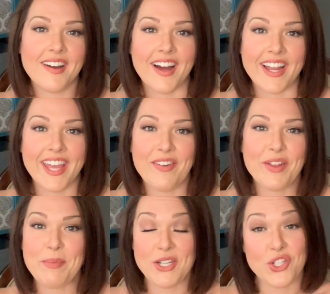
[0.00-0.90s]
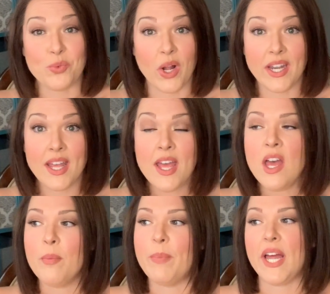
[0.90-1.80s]
I can't really pick just one,
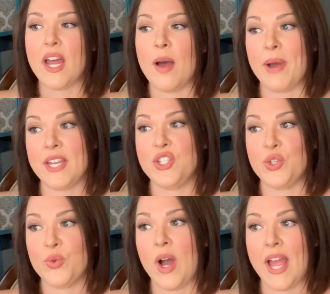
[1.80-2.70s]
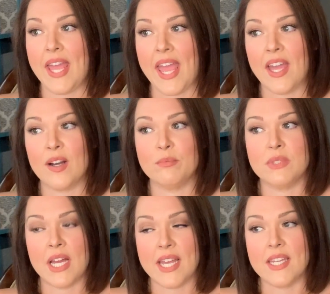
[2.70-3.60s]
but I
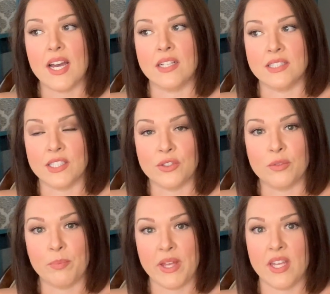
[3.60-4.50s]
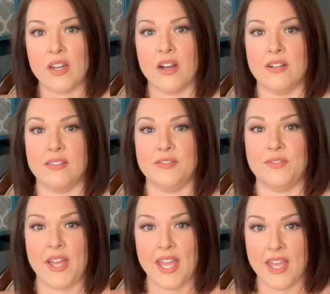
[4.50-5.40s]
am like a little bit of
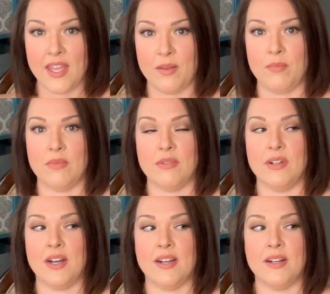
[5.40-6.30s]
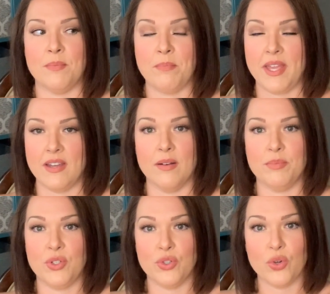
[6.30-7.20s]
a makeup
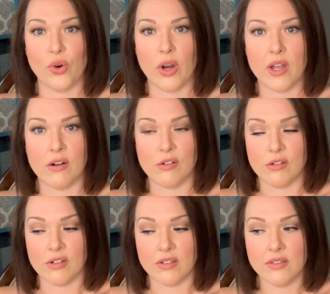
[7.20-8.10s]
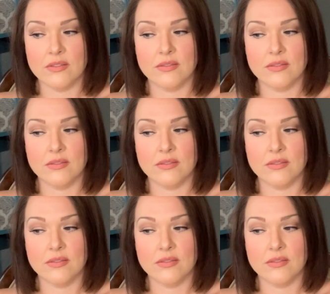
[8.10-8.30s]
tutorial